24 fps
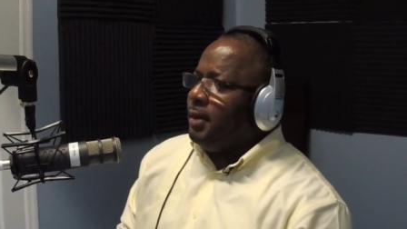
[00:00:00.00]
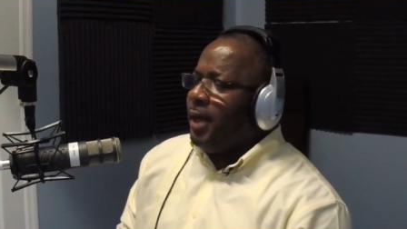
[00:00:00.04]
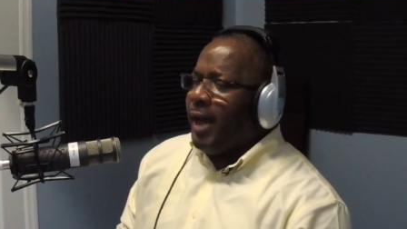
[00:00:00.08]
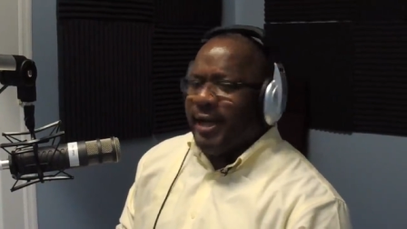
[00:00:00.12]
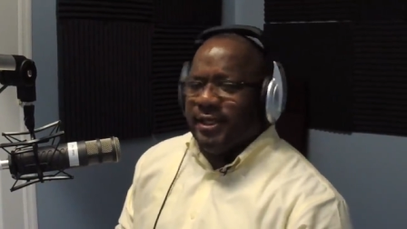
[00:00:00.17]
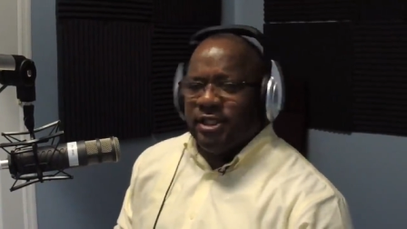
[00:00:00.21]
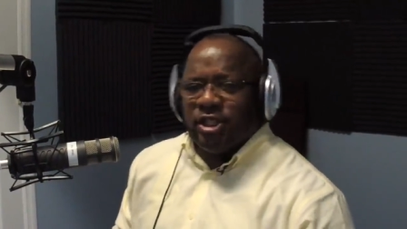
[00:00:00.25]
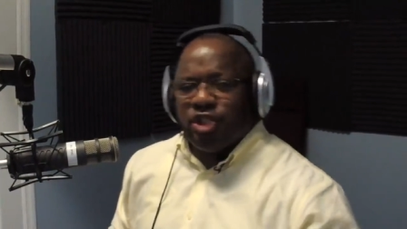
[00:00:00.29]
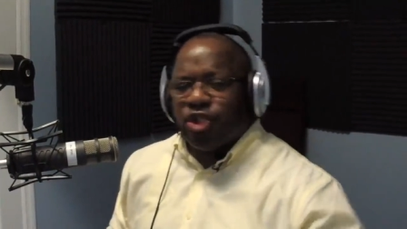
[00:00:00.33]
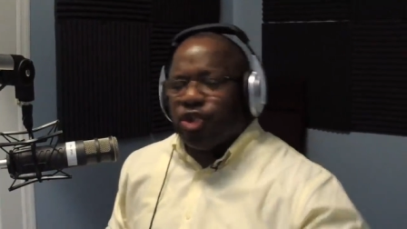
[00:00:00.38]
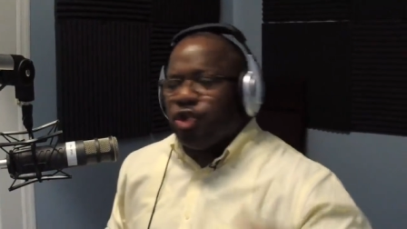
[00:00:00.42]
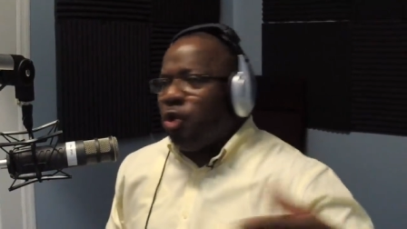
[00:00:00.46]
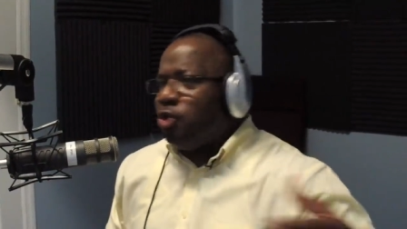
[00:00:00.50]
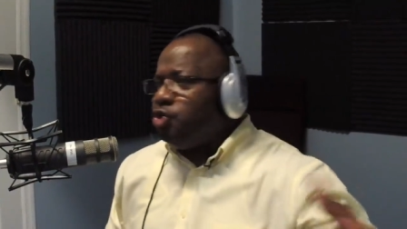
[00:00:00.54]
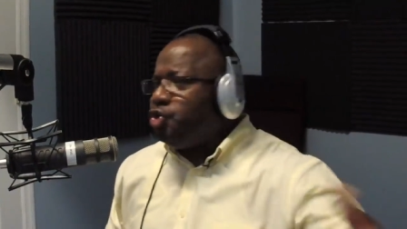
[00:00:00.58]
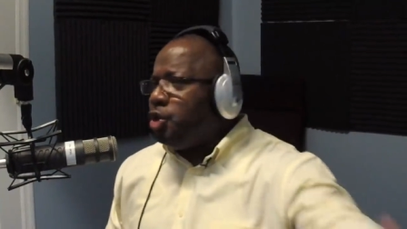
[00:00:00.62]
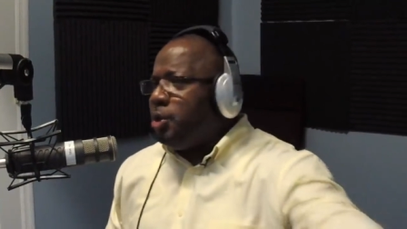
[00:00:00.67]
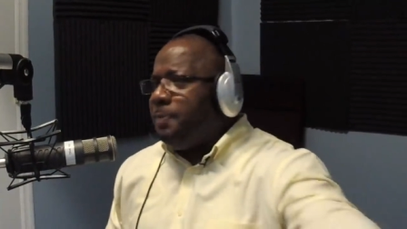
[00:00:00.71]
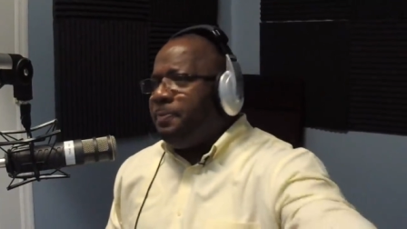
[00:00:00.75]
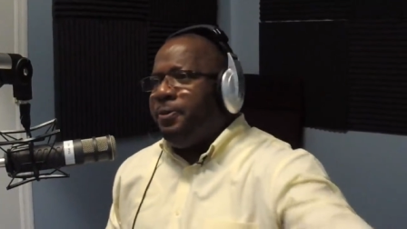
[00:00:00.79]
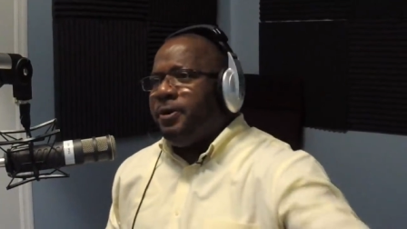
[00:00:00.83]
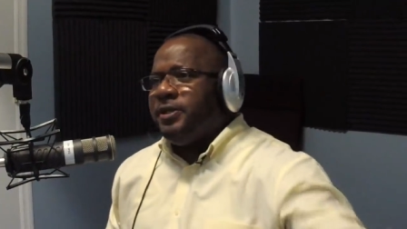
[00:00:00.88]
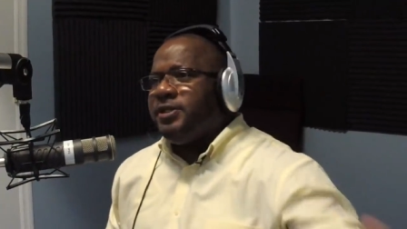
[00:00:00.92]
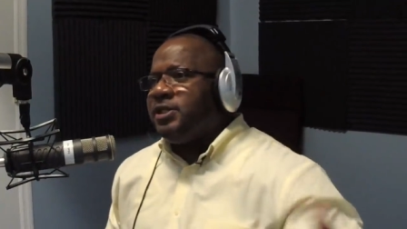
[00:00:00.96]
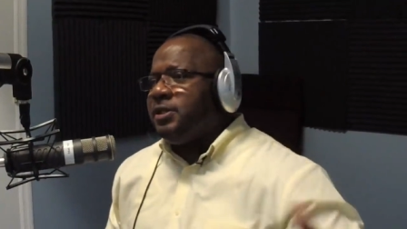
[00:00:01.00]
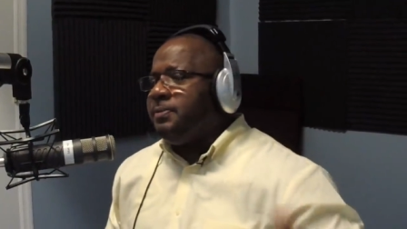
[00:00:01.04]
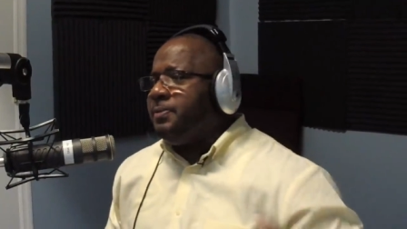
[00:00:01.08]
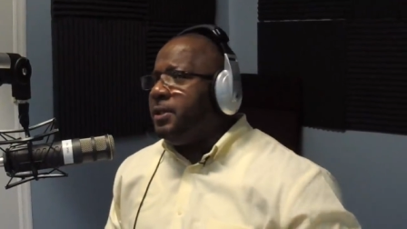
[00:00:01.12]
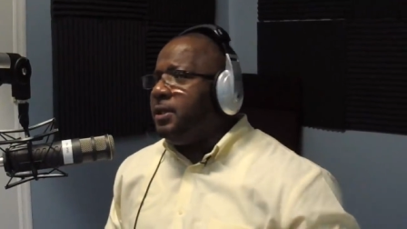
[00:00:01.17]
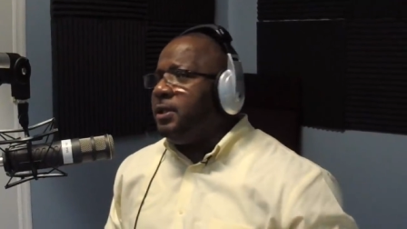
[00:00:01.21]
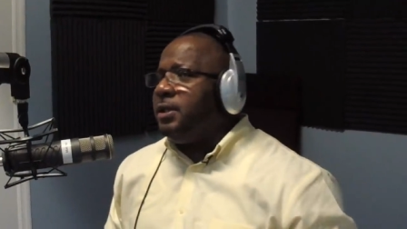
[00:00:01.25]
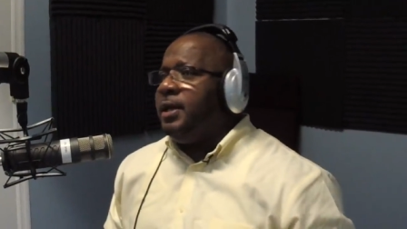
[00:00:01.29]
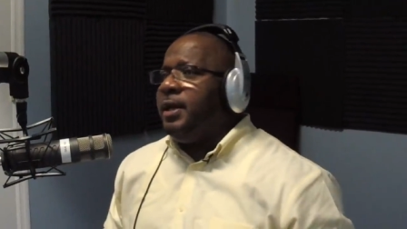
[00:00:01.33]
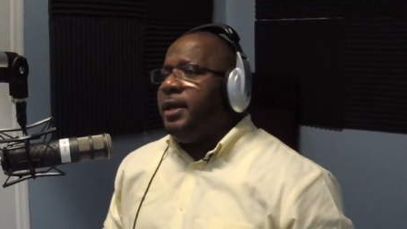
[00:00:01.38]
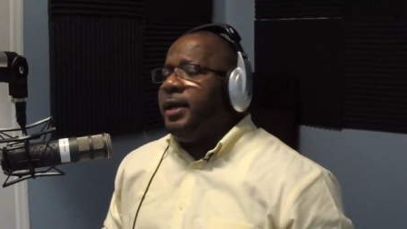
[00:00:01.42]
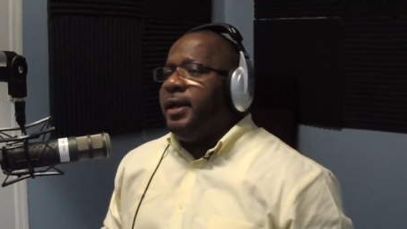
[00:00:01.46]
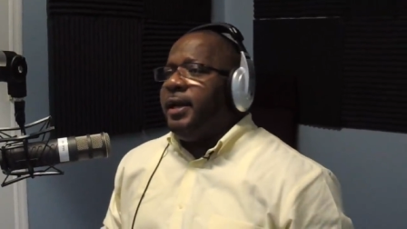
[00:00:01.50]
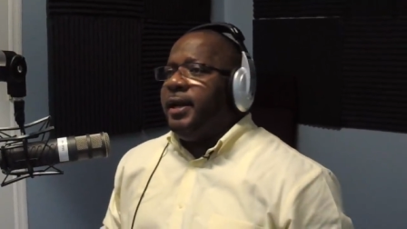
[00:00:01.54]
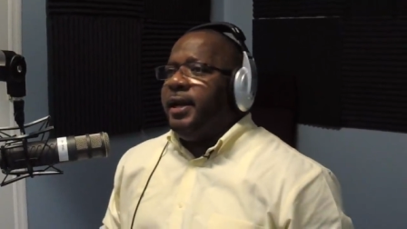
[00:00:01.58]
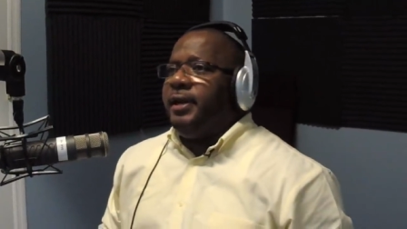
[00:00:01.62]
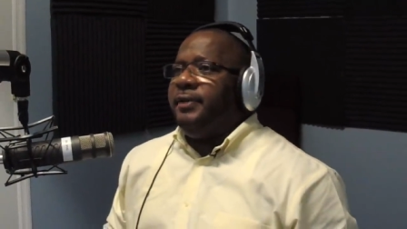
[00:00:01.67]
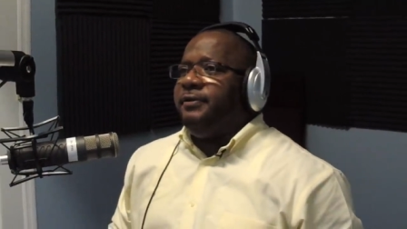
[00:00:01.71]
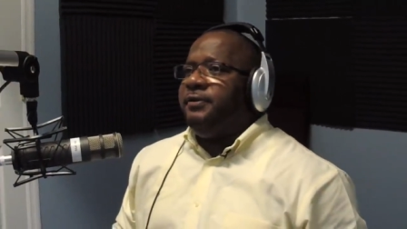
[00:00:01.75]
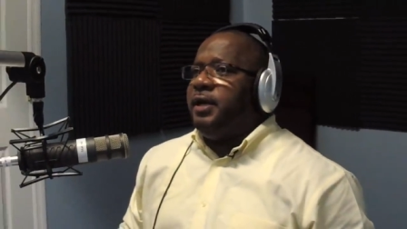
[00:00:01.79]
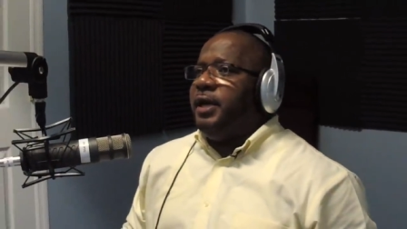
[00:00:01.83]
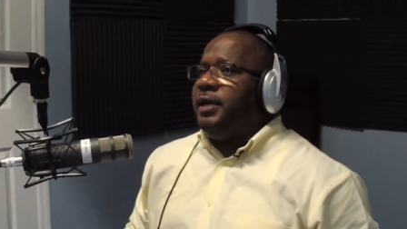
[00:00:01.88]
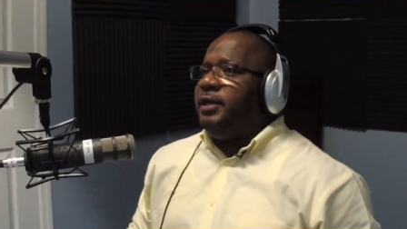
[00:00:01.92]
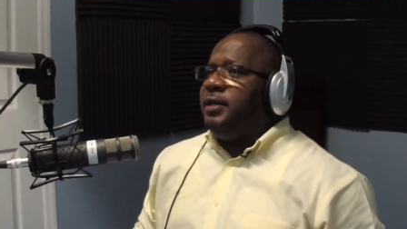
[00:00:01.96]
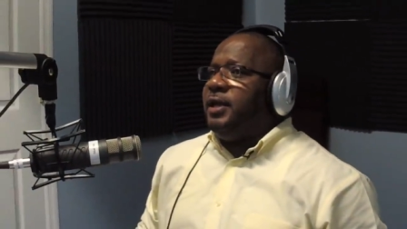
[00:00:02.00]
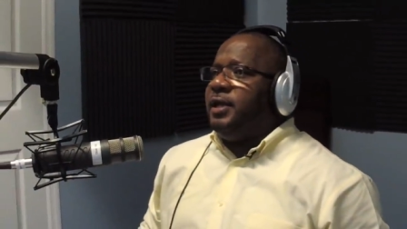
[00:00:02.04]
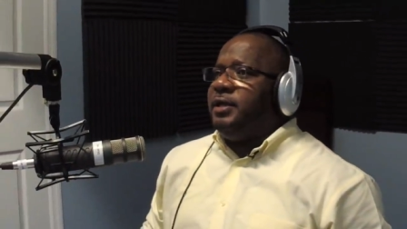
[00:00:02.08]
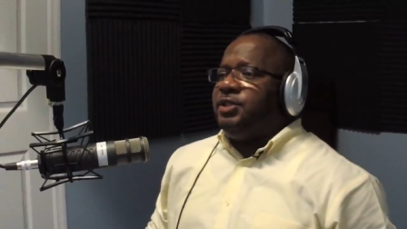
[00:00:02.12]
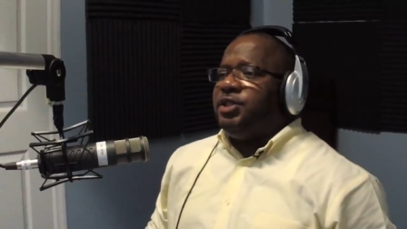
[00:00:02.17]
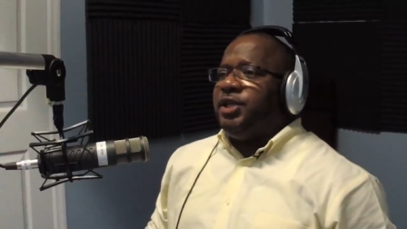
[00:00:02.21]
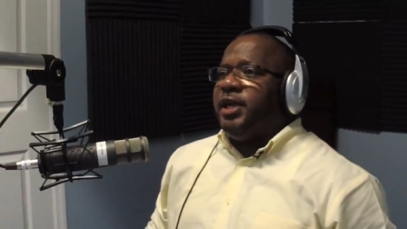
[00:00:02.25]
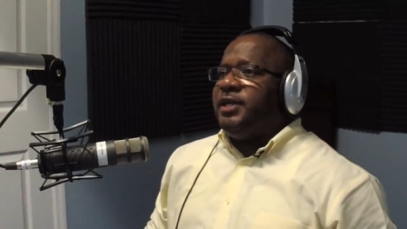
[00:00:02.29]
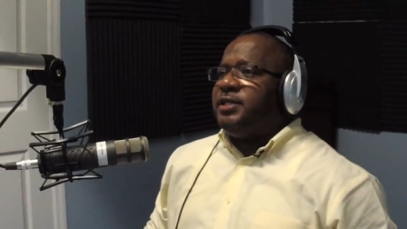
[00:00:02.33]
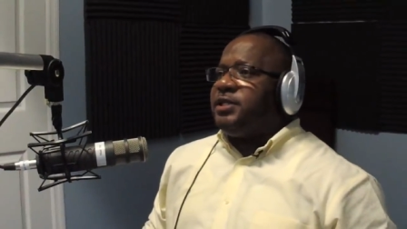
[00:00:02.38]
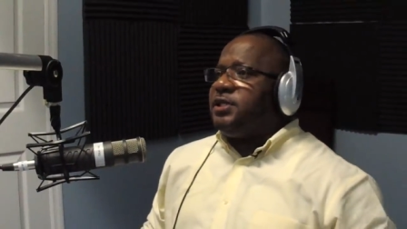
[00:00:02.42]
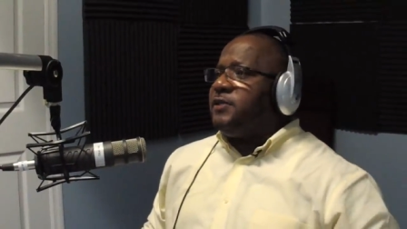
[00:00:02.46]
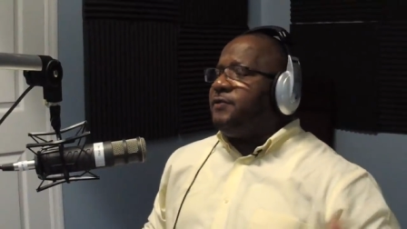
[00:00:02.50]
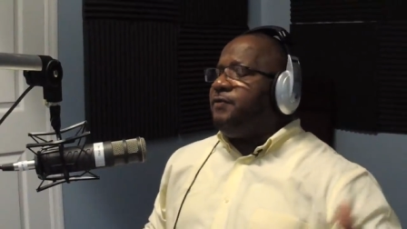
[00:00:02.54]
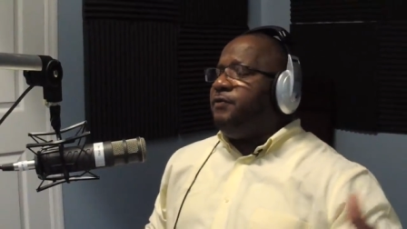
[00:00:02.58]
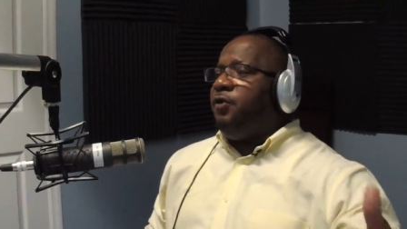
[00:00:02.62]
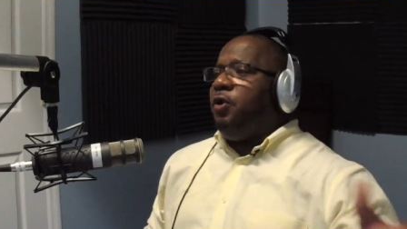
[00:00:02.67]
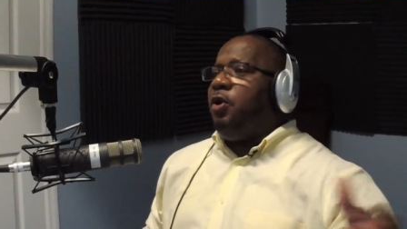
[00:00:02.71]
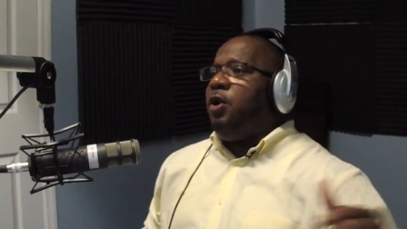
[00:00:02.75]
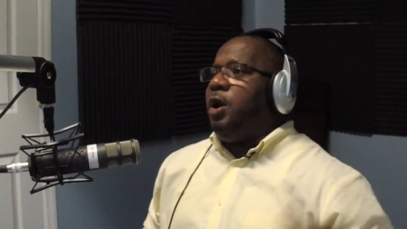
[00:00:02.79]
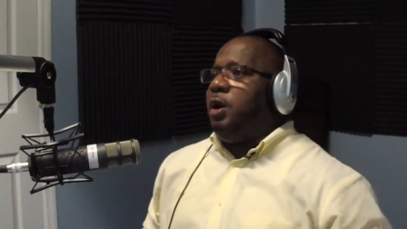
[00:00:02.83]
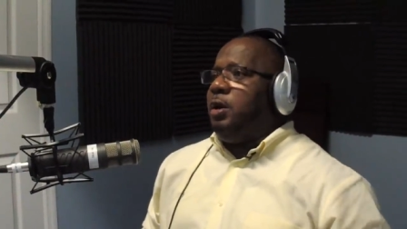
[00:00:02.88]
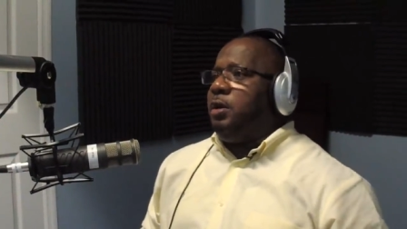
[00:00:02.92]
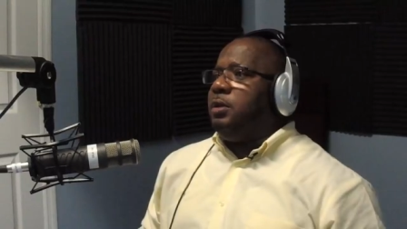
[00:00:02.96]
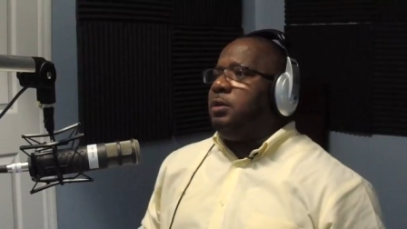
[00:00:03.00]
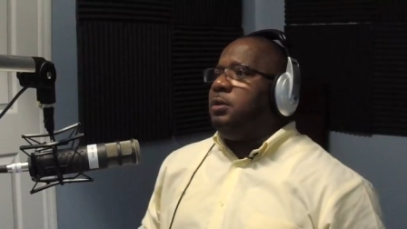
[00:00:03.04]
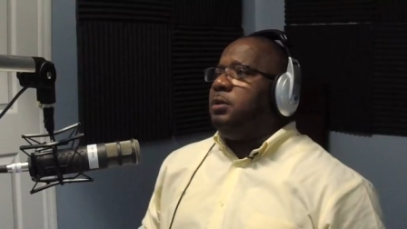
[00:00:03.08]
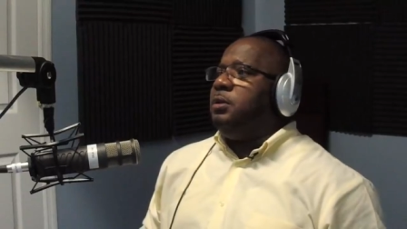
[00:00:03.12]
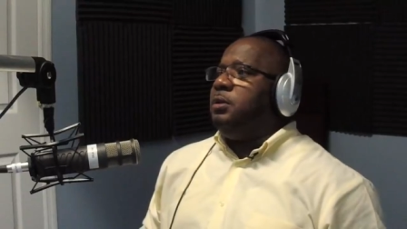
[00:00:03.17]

I just showed you the principle in, in, in Genesis 4.